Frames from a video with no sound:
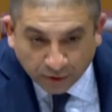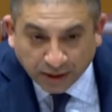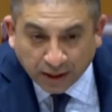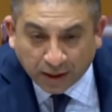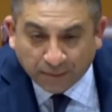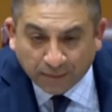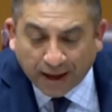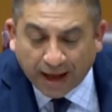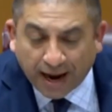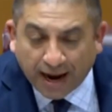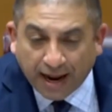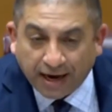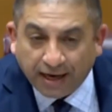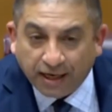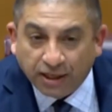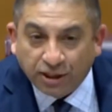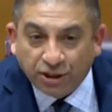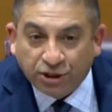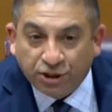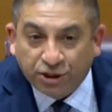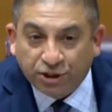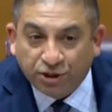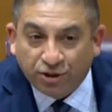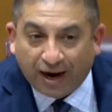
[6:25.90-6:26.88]
think about how to
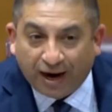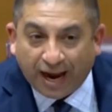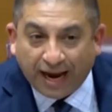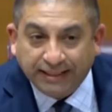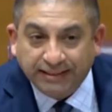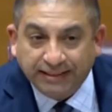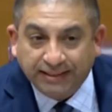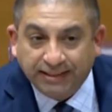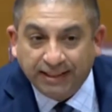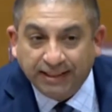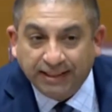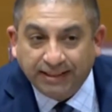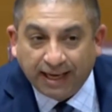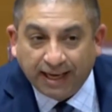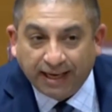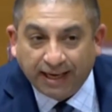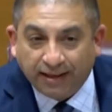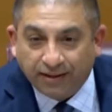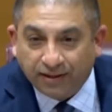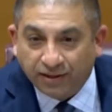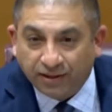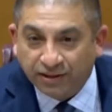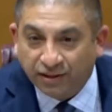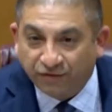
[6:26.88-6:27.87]
ensure access to
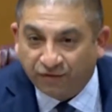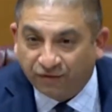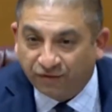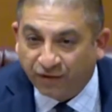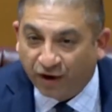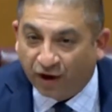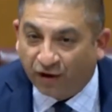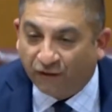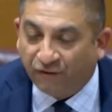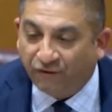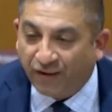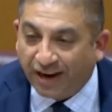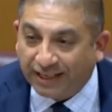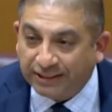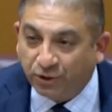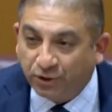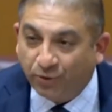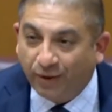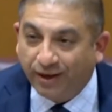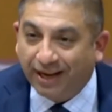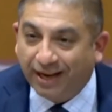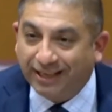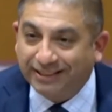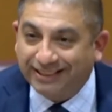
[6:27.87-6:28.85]
data. There are fights
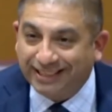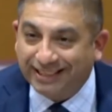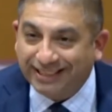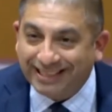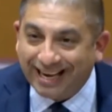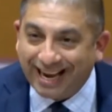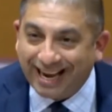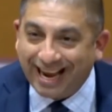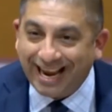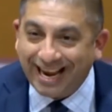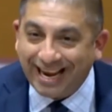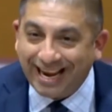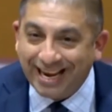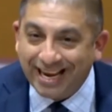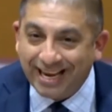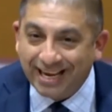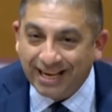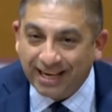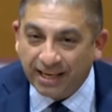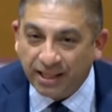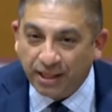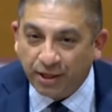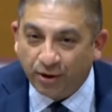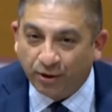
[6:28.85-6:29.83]
going on today
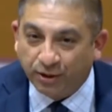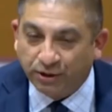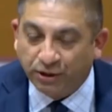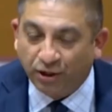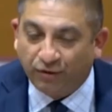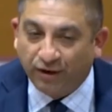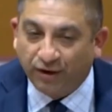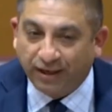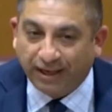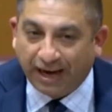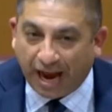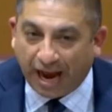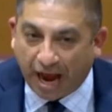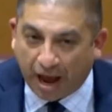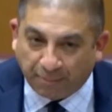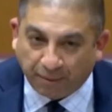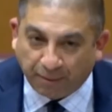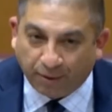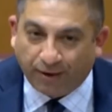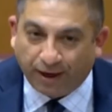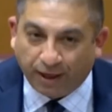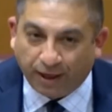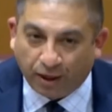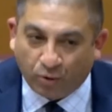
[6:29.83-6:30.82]
in the U.S. over
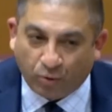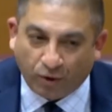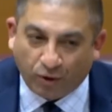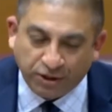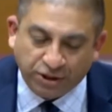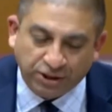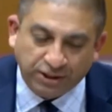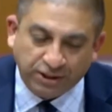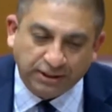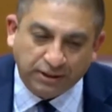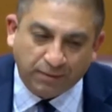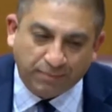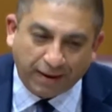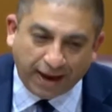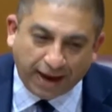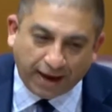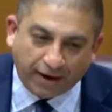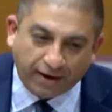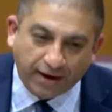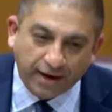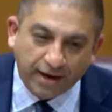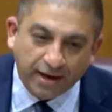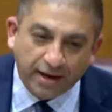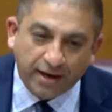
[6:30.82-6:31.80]
copyright, questions
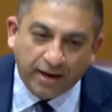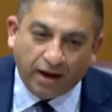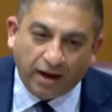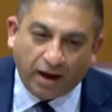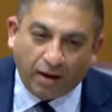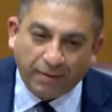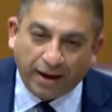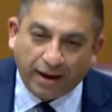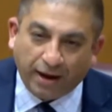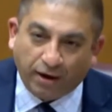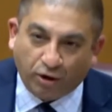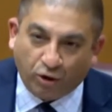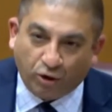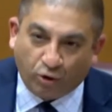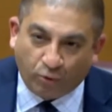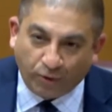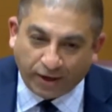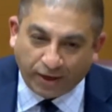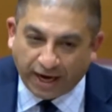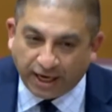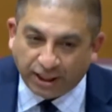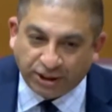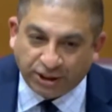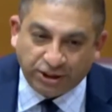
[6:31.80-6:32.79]
about
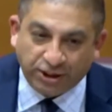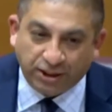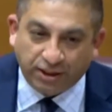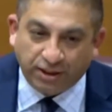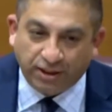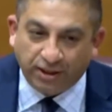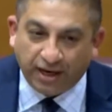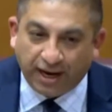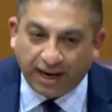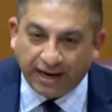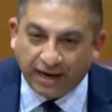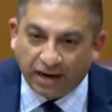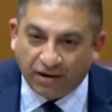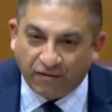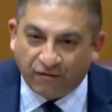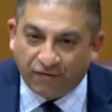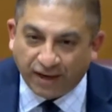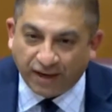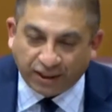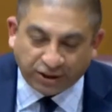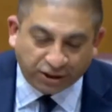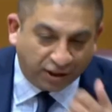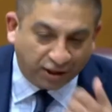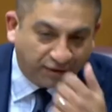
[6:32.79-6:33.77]
creation and
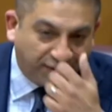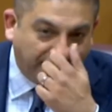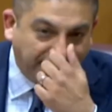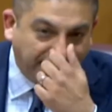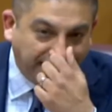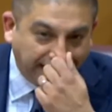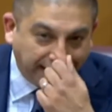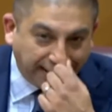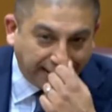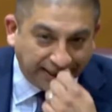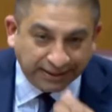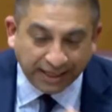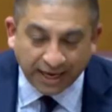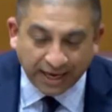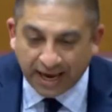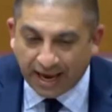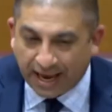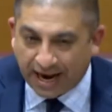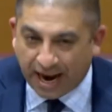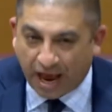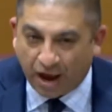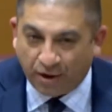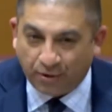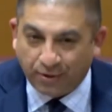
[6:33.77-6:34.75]
invention of ideas
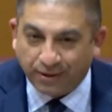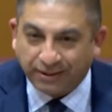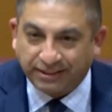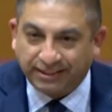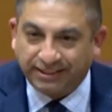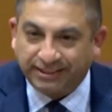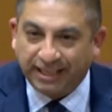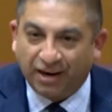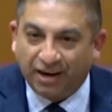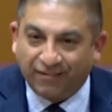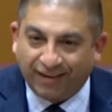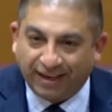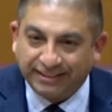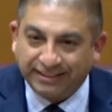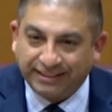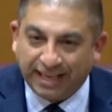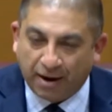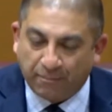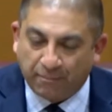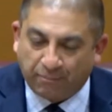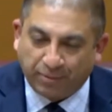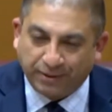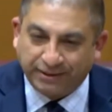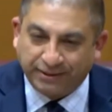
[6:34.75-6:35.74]
and how you incentivize
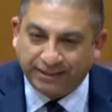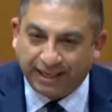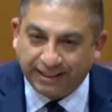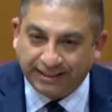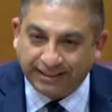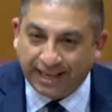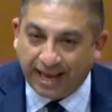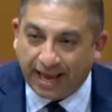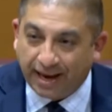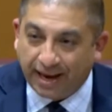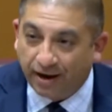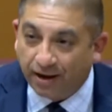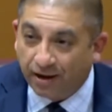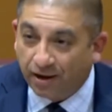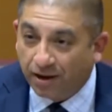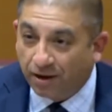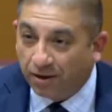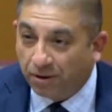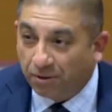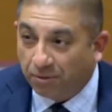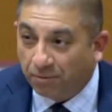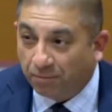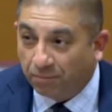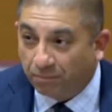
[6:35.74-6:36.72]
that and protect that.
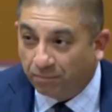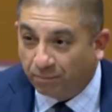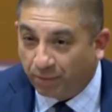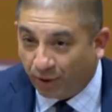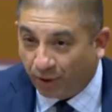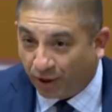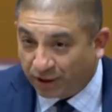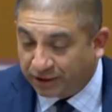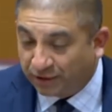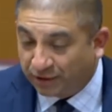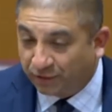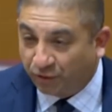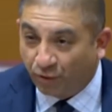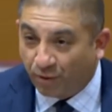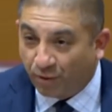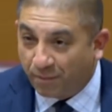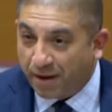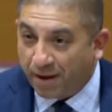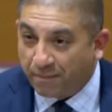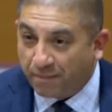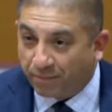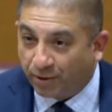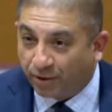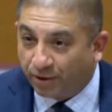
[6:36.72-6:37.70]
But you also have to
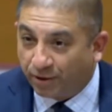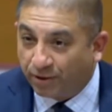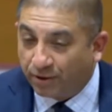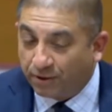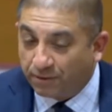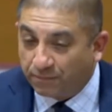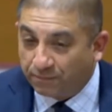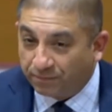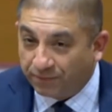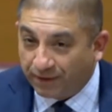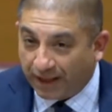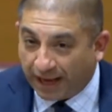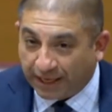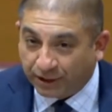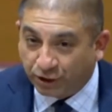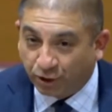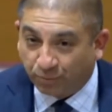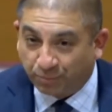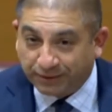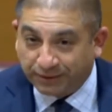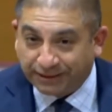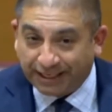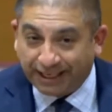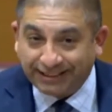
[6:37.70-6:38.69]
remember, as you're
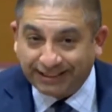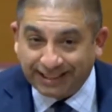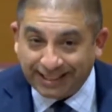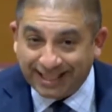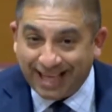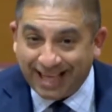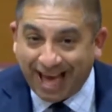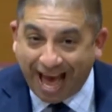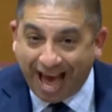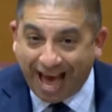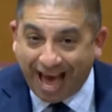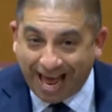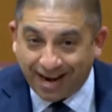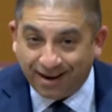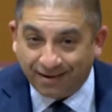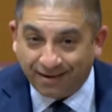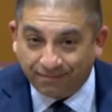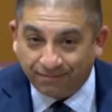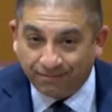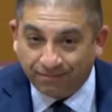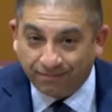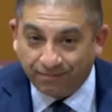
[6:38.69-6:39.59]
protecting that,